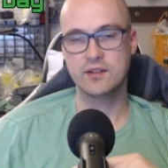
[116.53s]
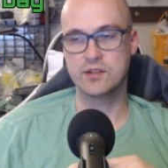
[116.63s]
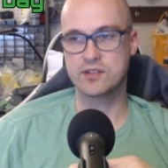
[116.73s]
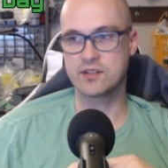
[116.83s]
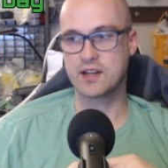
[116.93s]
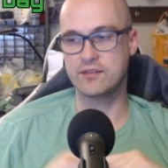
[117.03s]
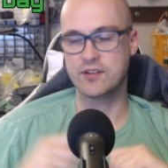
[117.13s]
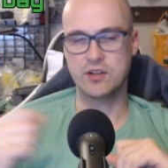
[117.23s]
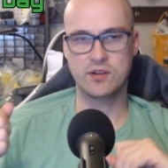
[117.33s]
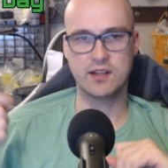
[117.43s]
which is kind of
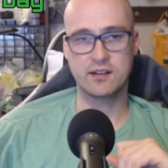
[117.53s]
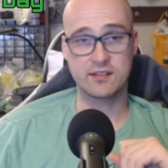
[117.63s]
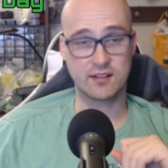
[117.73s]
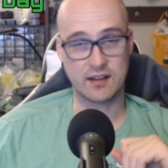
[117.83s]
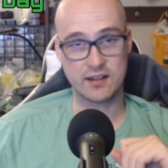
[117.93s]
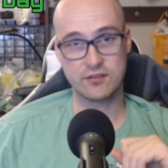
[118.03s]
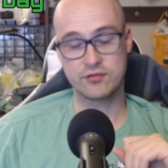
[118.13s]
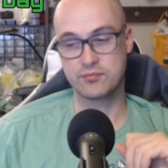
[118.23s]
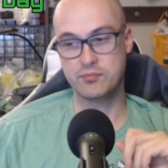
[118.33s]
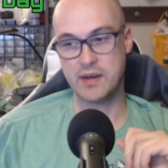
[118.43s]
annoying because a lot
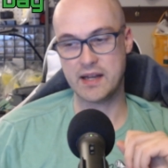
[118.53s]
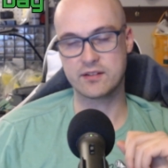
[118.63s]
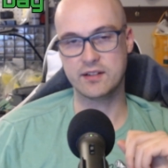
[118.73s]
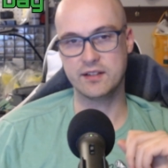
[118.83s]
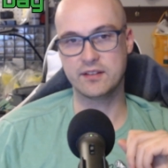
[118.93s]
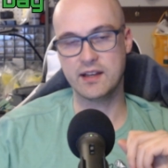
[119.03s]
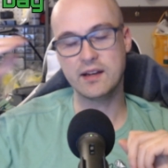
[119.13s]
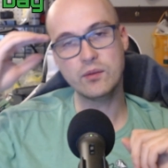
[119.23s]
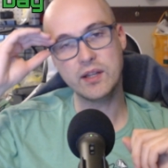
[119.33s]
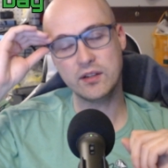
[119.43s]
of batteries
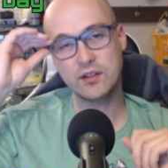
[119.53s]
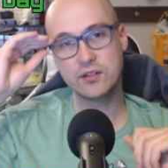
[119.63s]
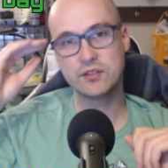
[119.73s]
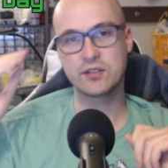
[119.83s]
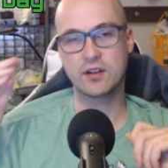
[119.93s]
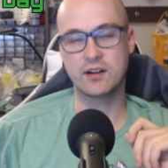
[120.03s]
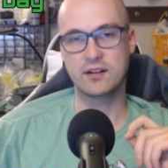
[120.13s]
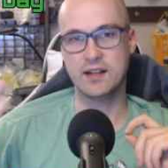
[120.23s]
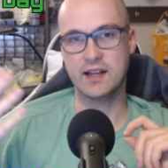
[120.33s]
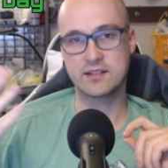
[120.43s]
that we use
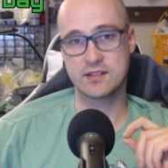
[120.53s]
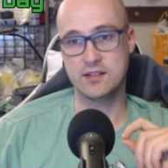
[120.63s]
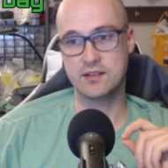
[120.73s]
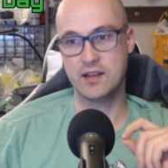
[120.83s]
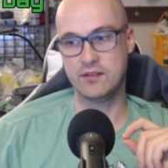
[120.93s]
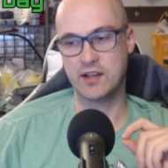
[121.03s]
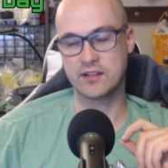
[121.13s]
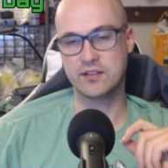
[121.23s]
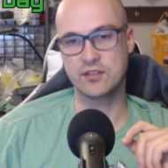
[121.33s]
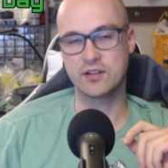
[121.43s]
are XT have
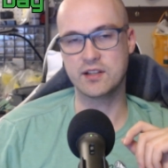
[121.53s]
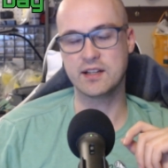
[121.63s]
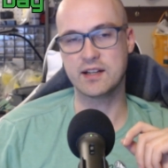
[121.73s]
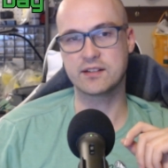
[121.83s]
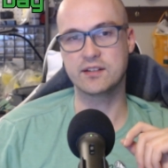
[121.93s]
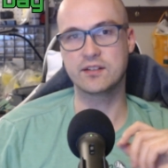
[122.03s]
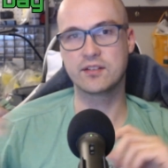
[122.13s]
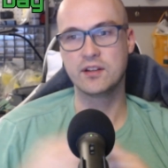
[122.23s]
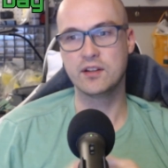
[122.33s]
XT30 connectors.